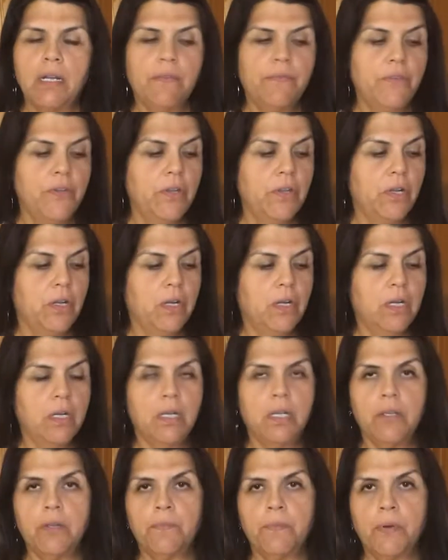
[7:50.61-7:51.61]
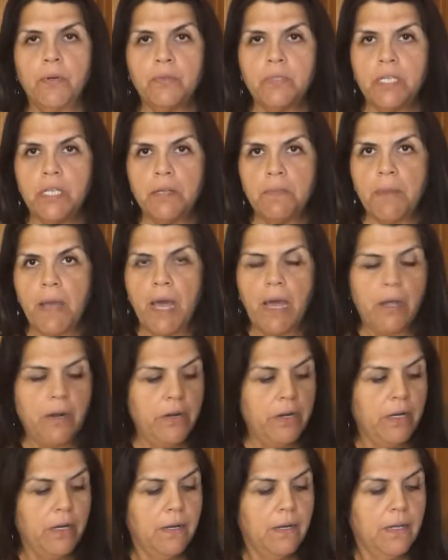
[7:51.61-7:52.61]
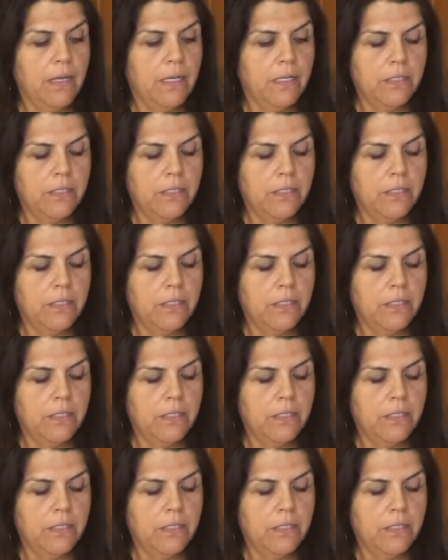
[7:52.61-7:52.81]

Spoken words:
of your protein powder.